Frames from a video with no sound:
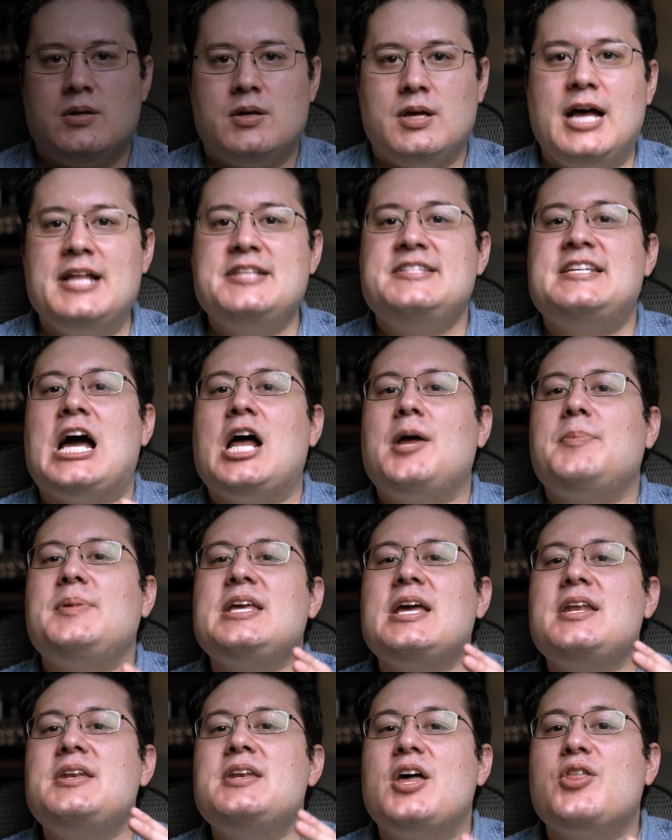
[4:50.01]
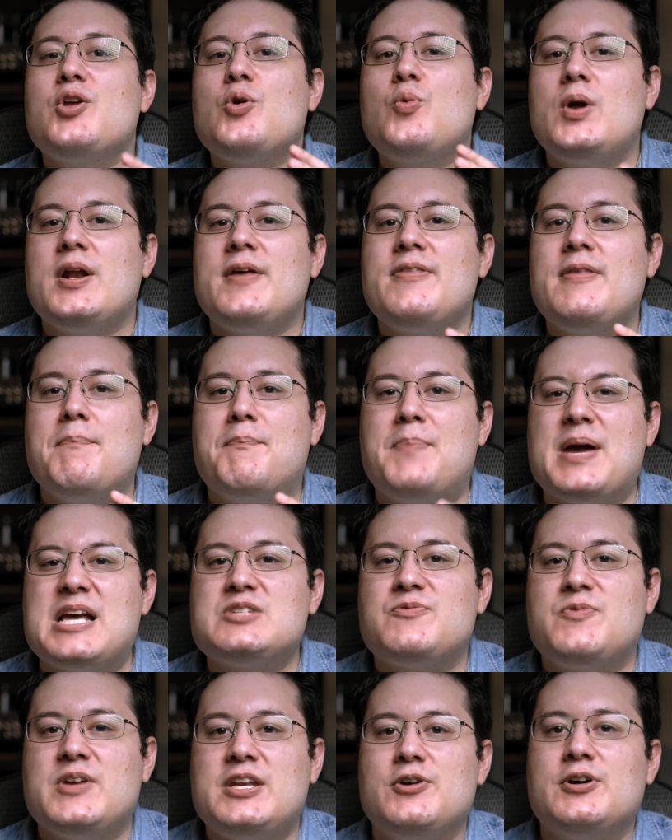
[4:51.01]
Undoubtedly, another one of the best
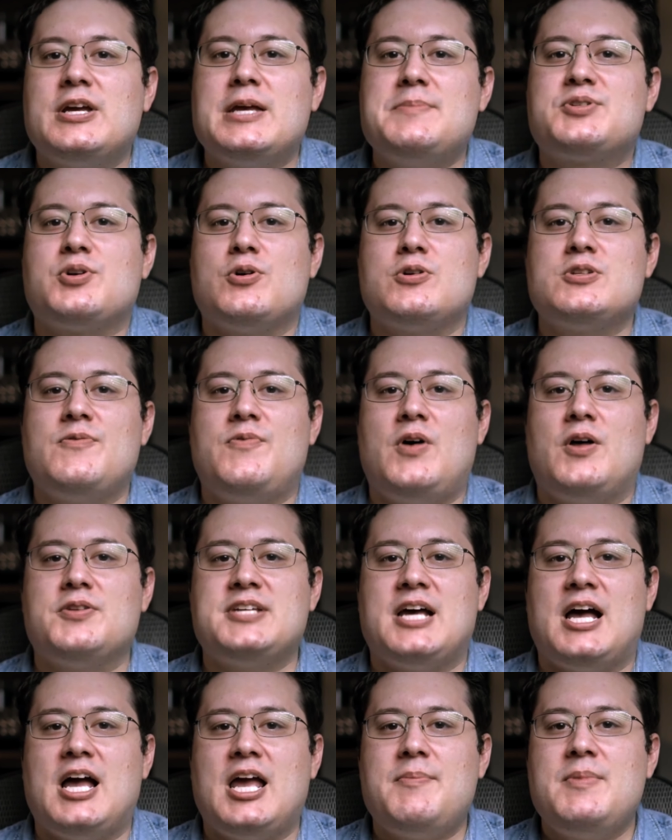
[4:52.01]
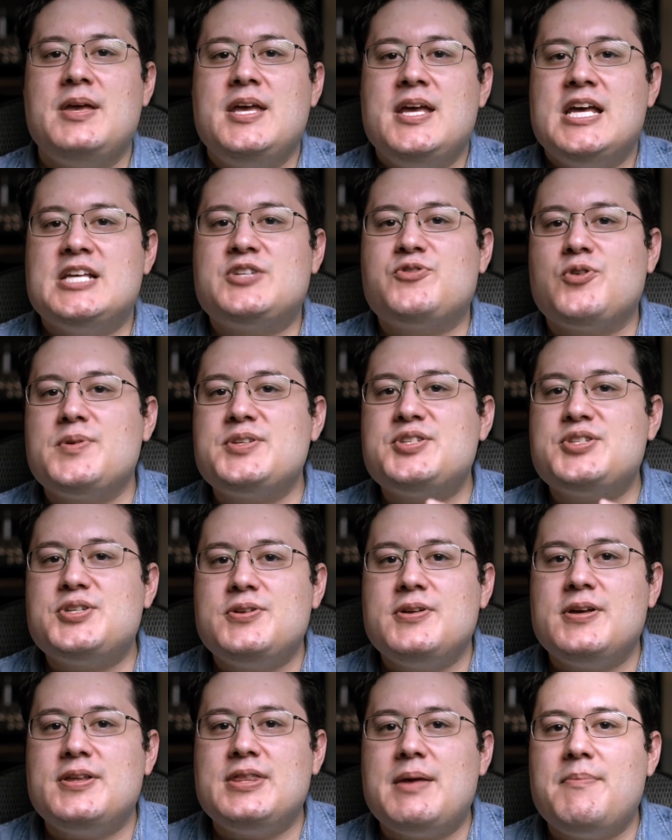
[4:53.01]
video game scores of all time is from a
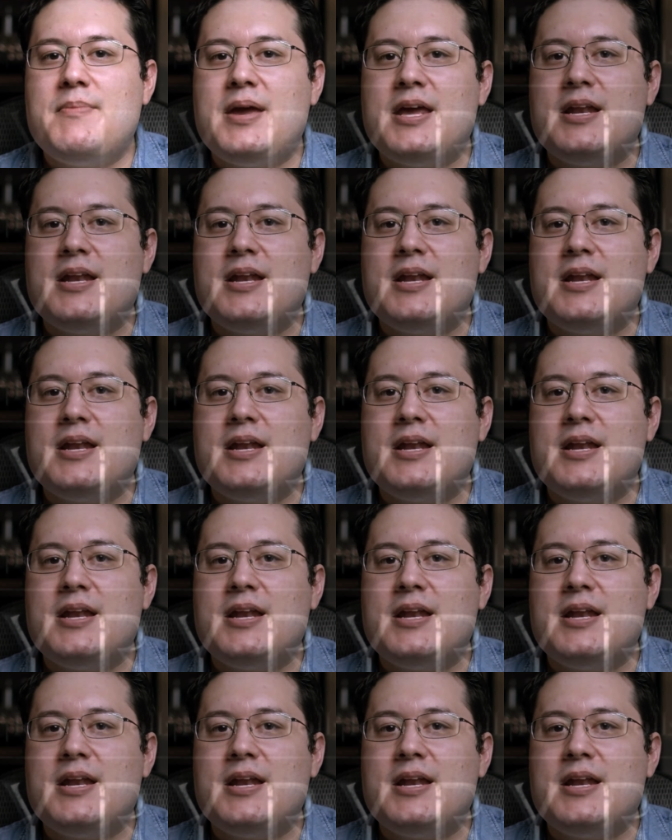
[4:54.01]
studio that made